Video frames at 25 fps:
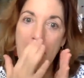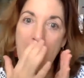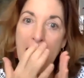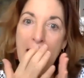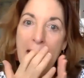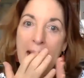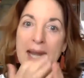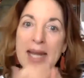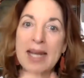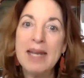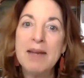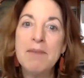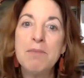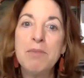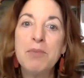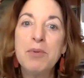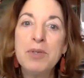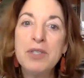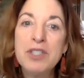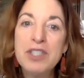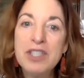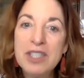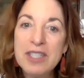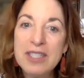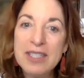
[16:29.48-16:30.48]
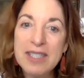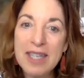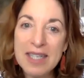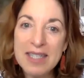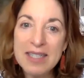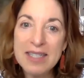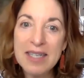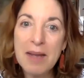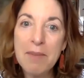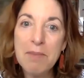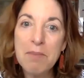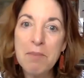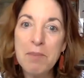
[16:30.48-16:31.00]
and it pushes us
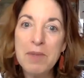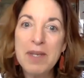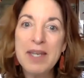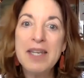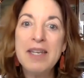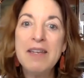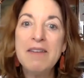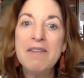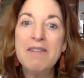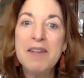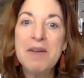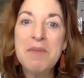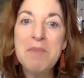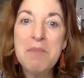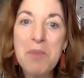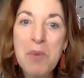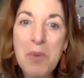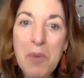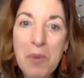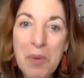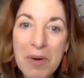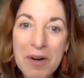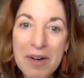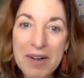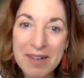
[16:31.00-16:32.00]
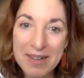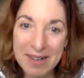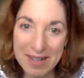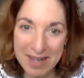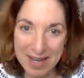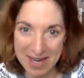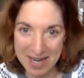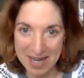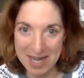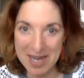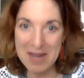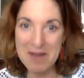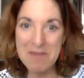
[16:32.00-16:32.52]
up even more.
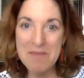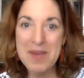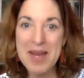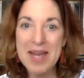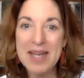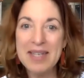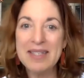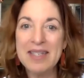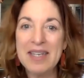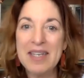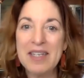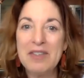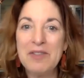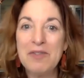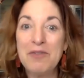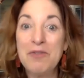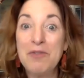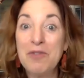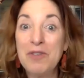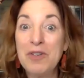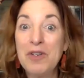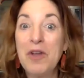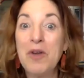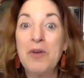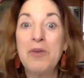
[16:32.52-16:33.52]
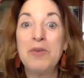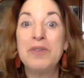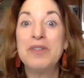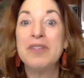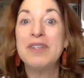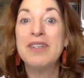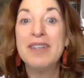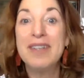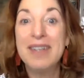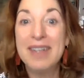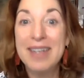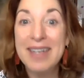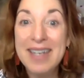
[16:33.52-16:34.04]
It makes us float
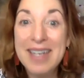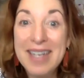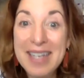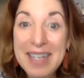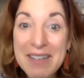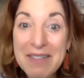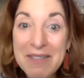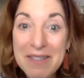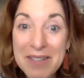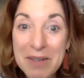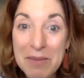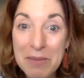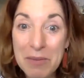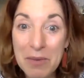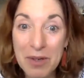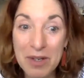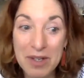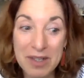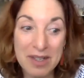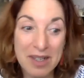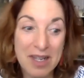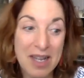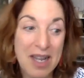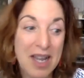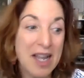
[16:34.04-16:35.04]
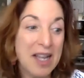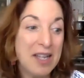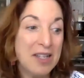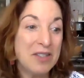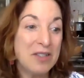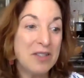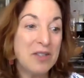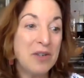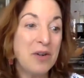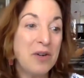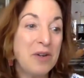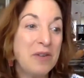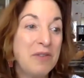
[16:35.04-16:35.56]
even more.
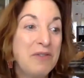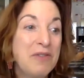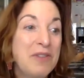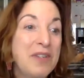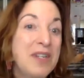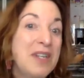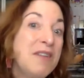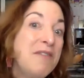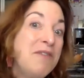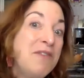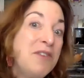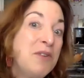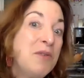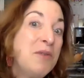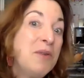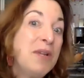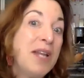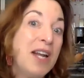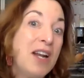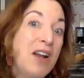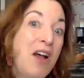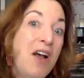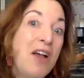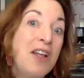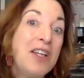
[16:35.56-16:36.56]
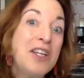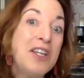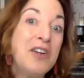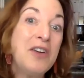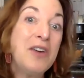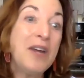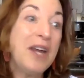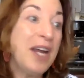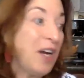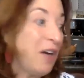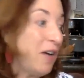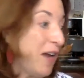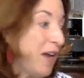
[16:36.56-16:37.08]
So even if you let all your air